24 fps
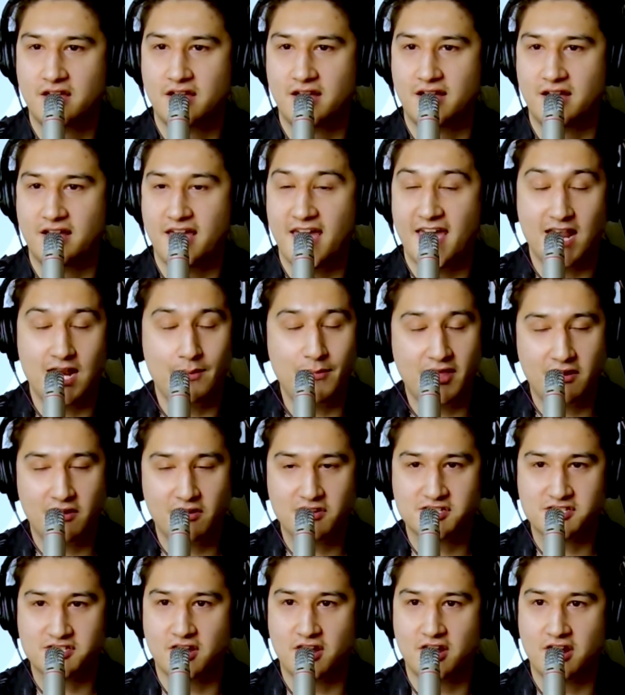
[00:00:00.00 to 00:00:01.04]

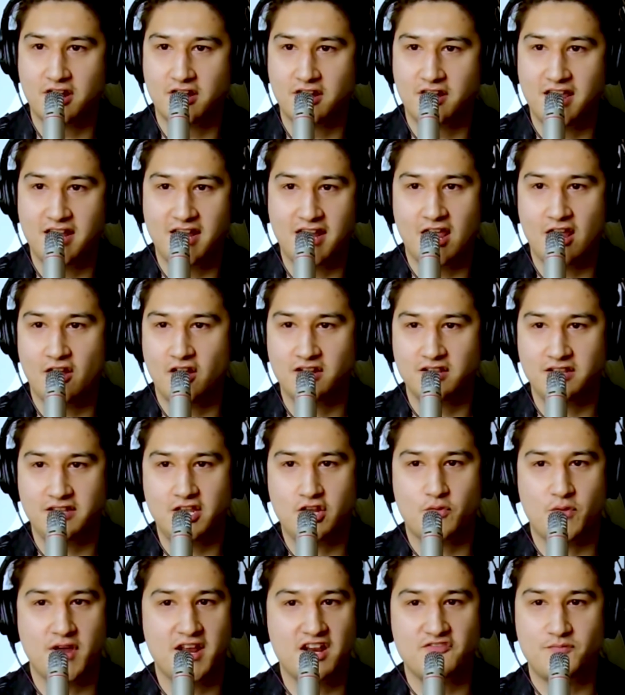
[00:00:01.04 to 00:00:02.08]
Animators are inherently
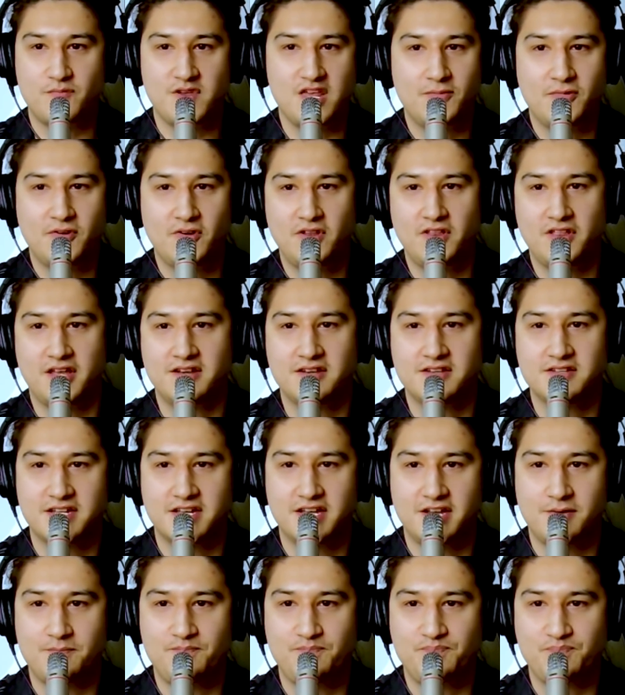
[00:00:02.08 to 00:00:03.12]
creative people, and
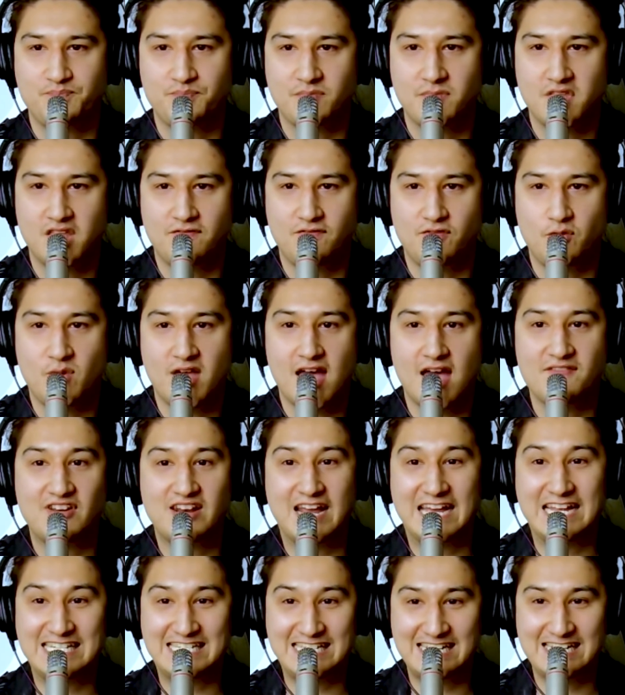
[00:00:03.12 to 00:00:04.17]
if you have an
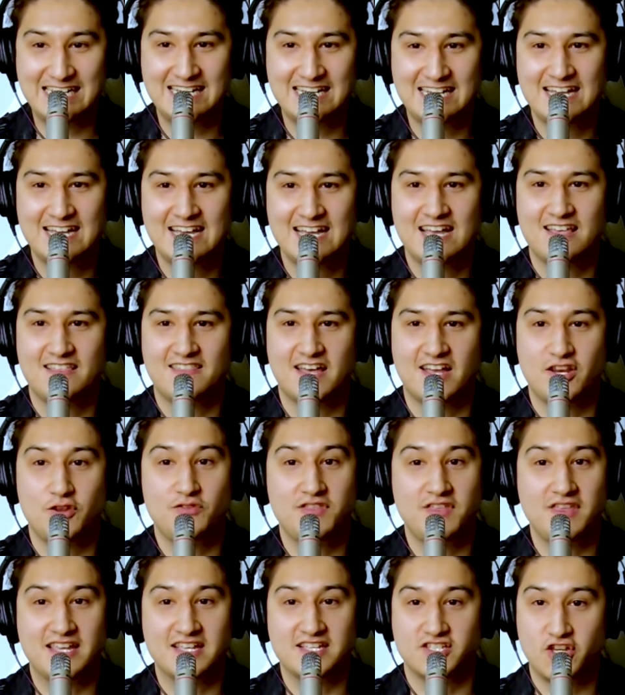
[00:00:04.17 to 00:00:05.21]
idea that you
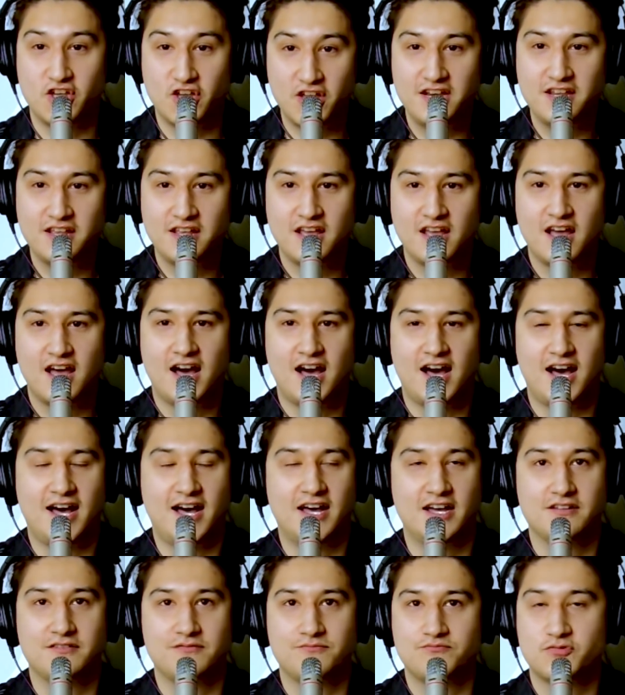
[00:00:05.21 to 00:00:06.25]
think is good,
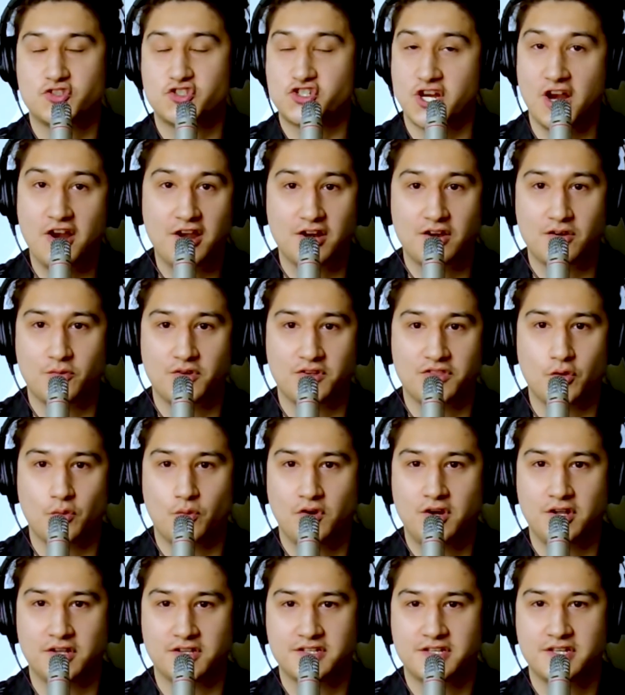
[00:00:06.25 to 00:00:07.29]
share it with the world.